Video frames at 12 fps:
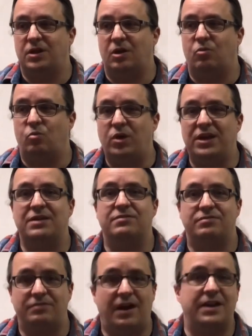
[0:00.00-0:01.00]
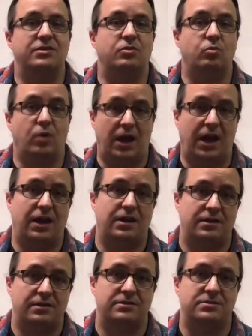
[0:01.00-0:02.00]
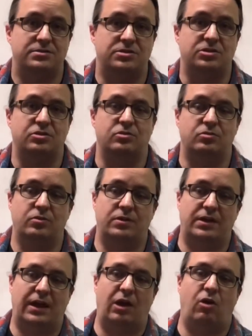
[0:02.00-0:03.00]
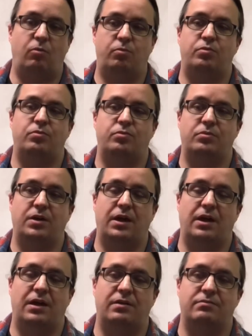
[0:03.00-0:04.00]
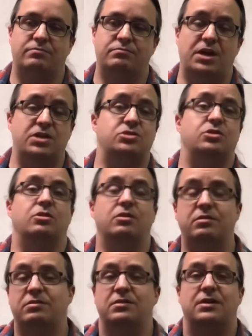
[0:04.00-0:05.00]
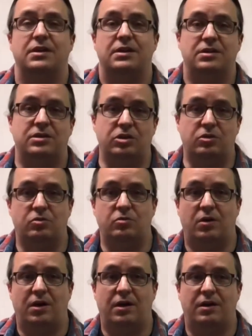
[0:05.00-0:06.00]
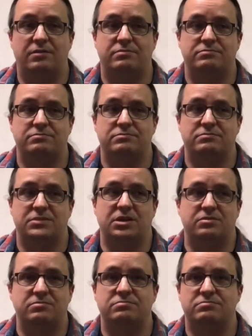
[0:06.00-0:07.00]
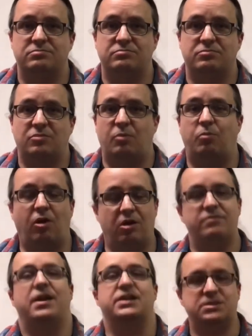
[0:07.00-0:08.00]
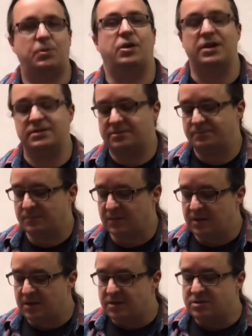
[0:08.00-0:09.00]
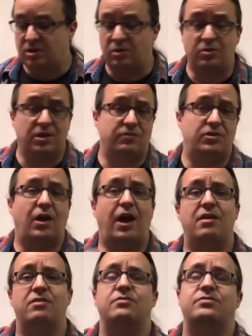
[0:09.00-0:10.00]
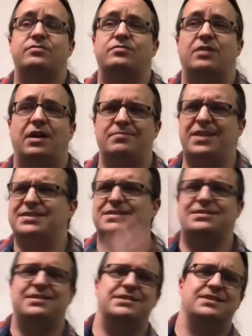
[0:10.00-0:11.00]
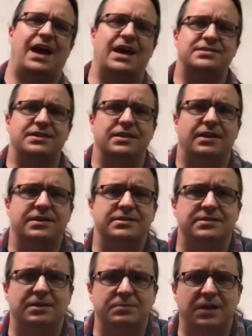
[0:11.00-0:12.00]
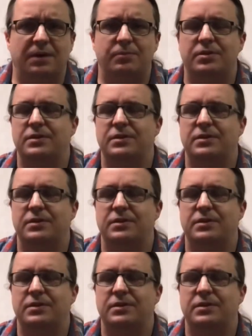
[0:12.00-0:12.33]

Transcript: we can find a way to help make sure you, are part of that experience. So if you have, that's casting kind of summed up.